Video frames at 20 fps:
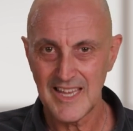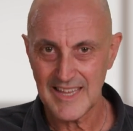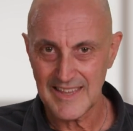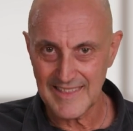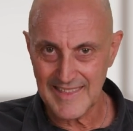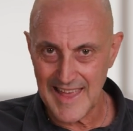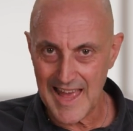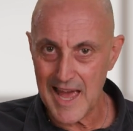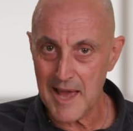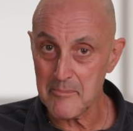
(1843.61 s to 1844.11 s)

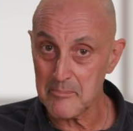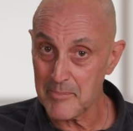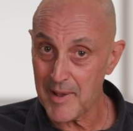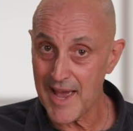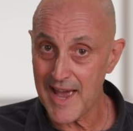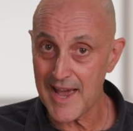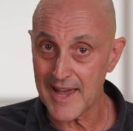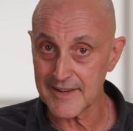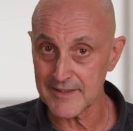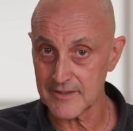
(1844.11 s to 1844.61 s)
that
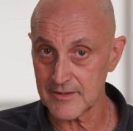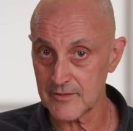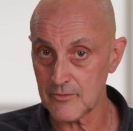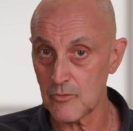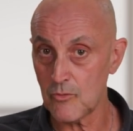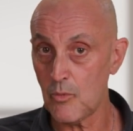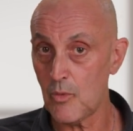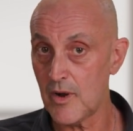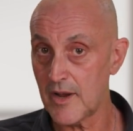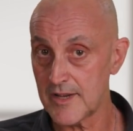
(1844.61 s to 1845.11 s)
pattern
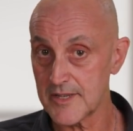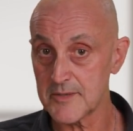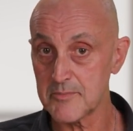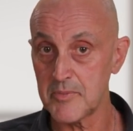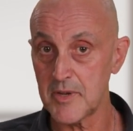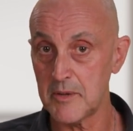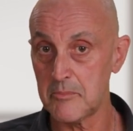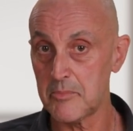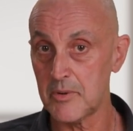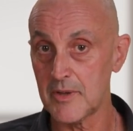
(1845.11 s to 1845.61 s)
wears
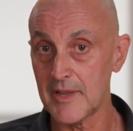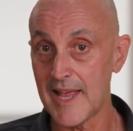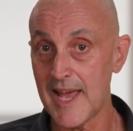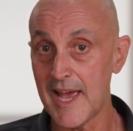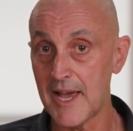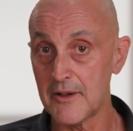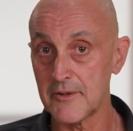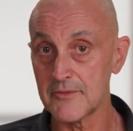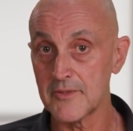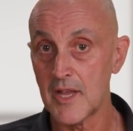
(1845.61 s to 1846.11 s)
people
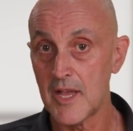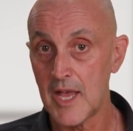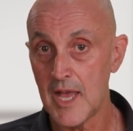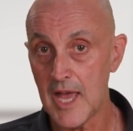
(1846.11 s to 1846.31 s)
out,